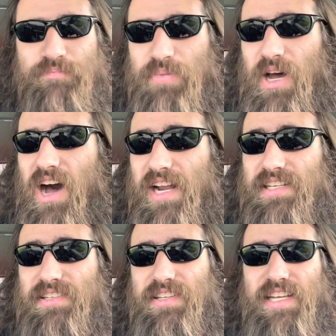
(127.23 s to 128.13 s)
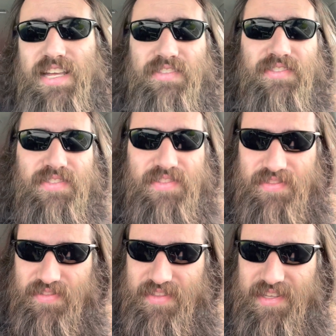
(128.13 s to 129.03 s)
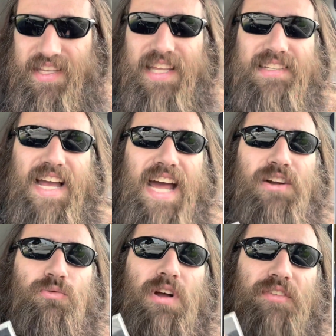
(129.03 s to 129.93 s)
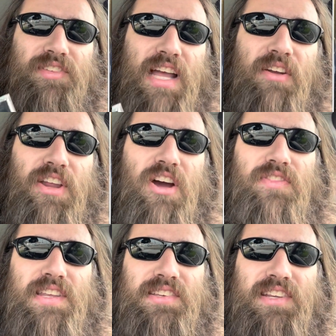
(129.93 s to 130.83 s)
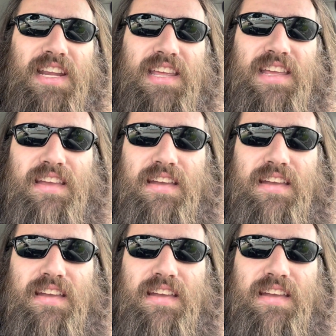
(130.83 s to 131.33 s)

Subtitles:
But honestly, it's kind of rough sounding on this CD.